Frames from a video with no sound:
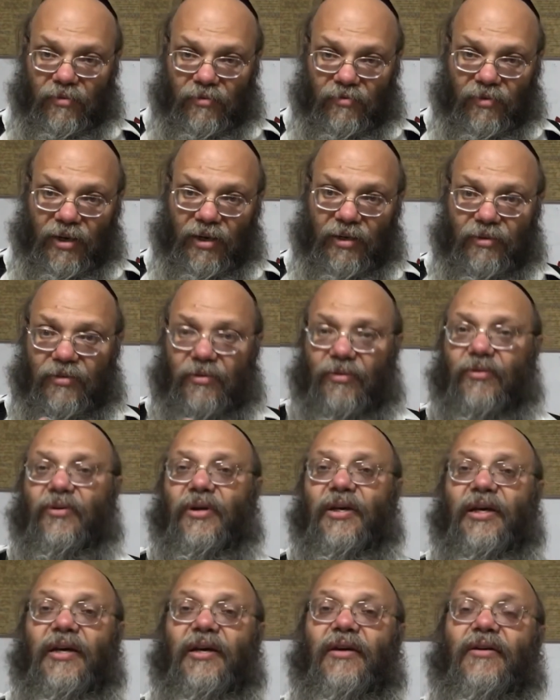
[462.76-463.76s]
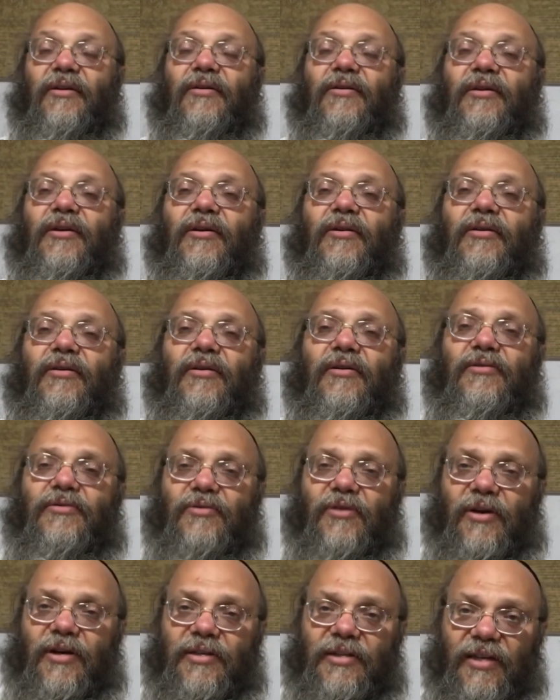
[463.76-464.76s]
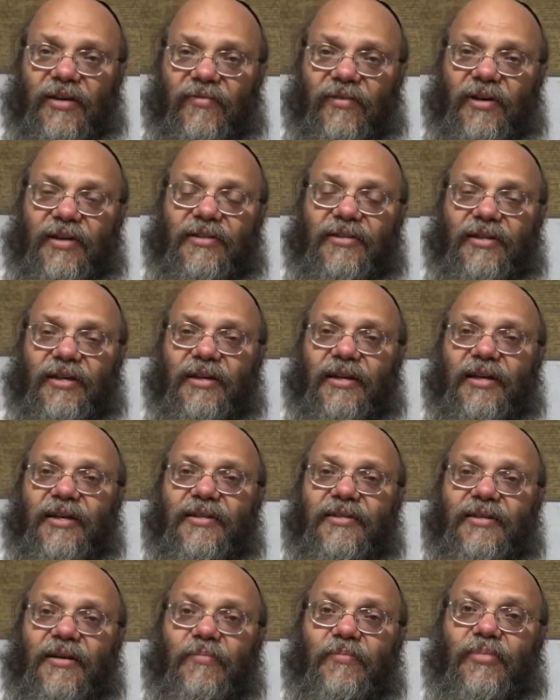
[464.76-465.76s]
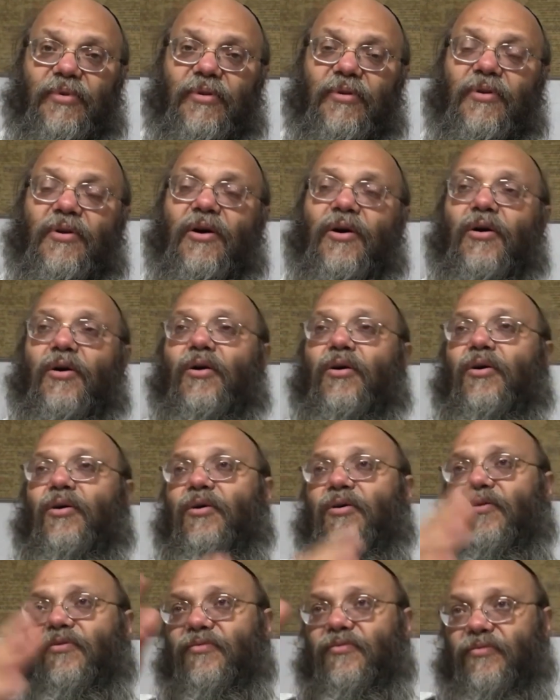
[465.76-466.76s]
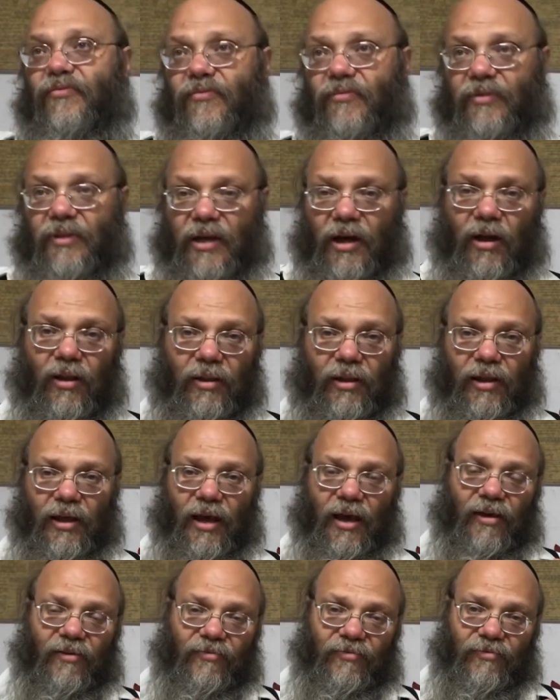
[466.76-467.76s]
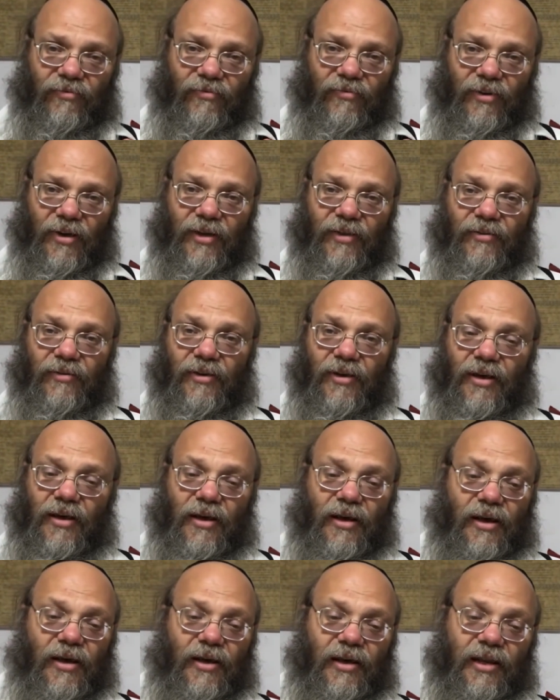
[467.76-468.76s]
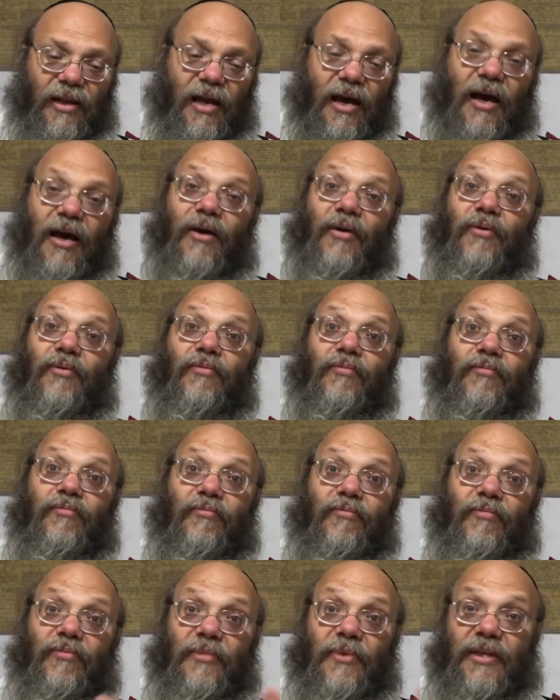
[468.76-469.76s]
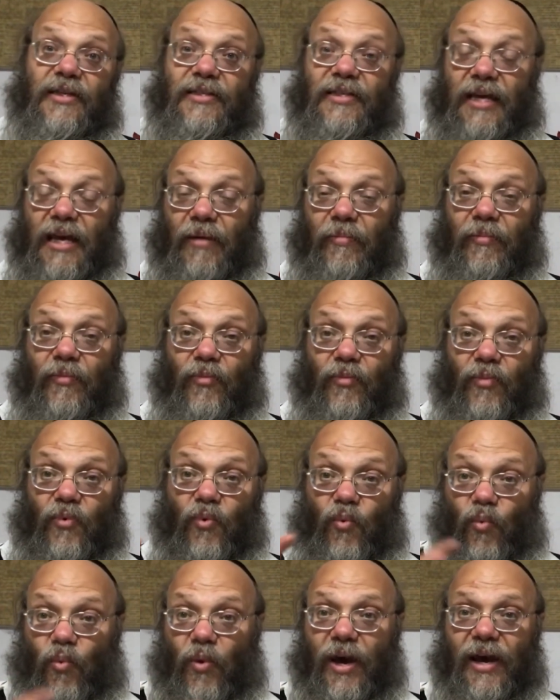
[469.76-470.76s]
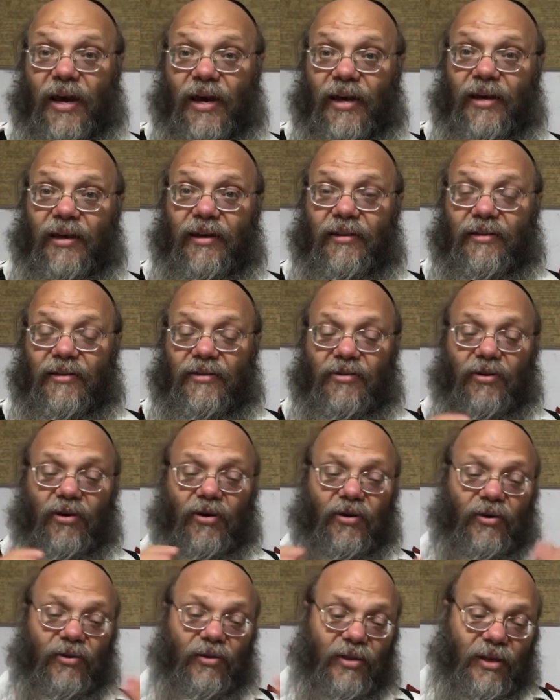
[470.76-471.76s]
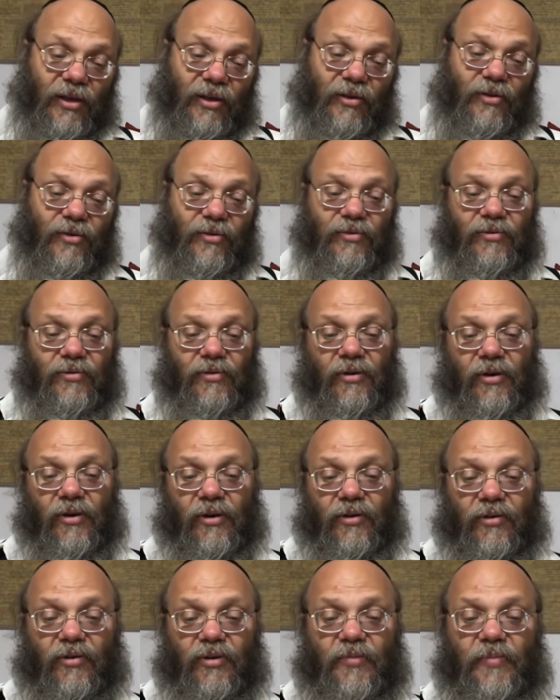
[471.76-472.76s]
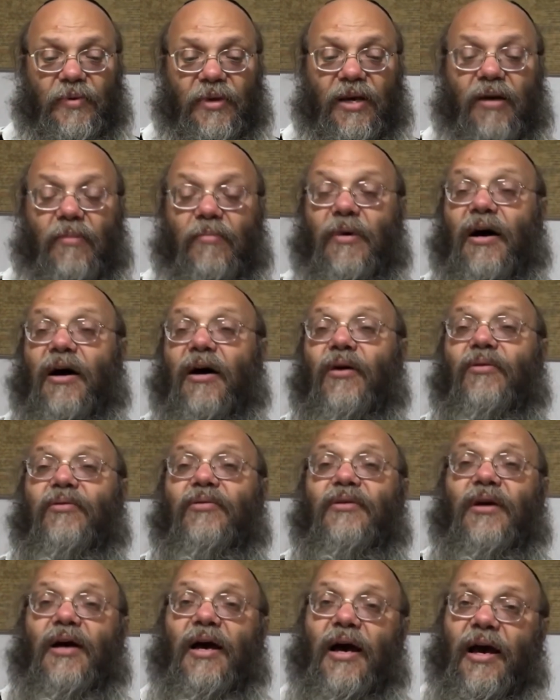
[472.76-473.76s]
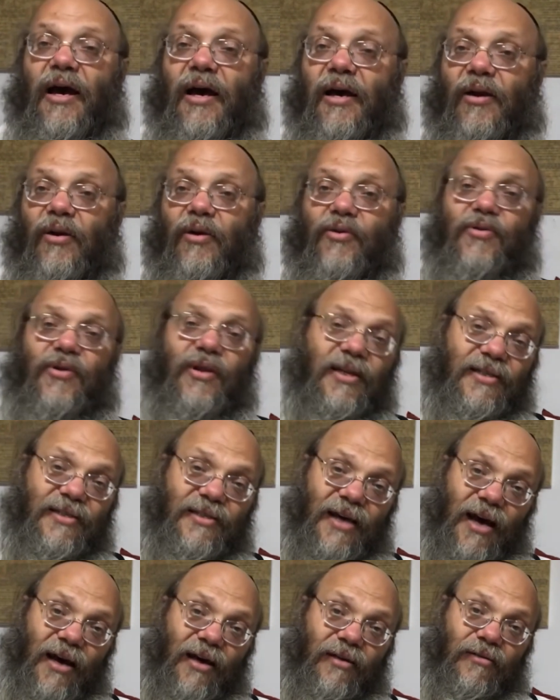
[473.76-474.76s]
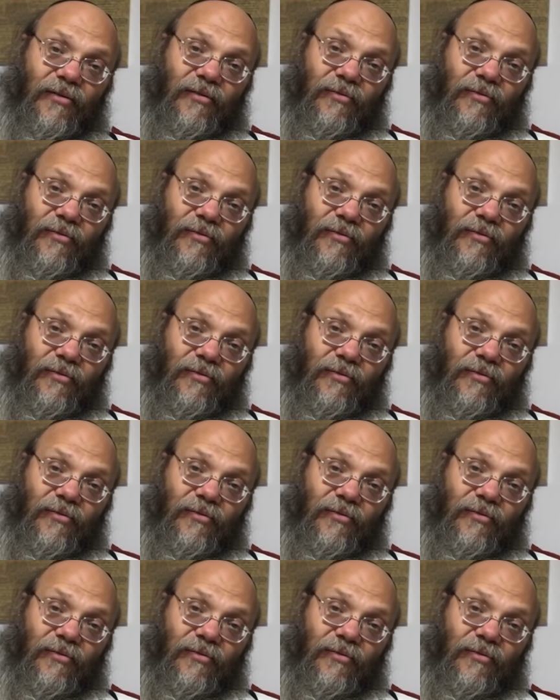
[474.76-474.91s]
Right? So here, the Zohar is giving us the example of the golden calf, right? Now, the same way, the Zohar continues to speak about Elo Shel Yitzchak,